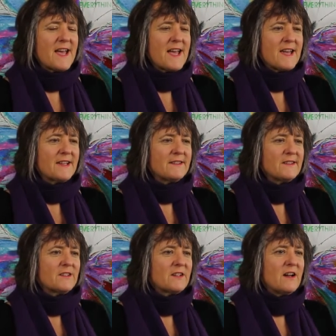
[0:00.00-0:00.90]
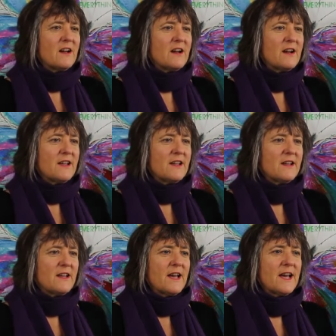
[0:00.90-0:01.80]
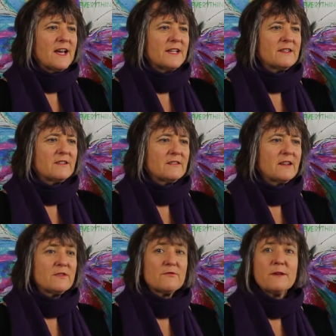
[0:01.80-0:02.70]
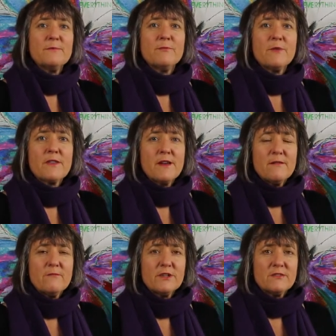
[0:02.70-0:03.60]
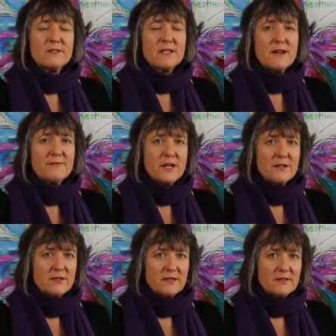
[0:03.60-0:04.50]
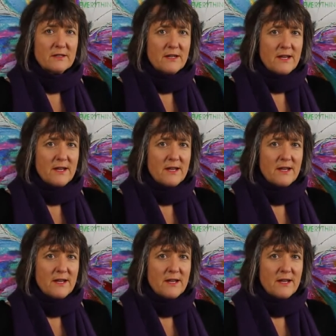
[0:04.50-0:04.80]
And I had a treatment with him which was life changing.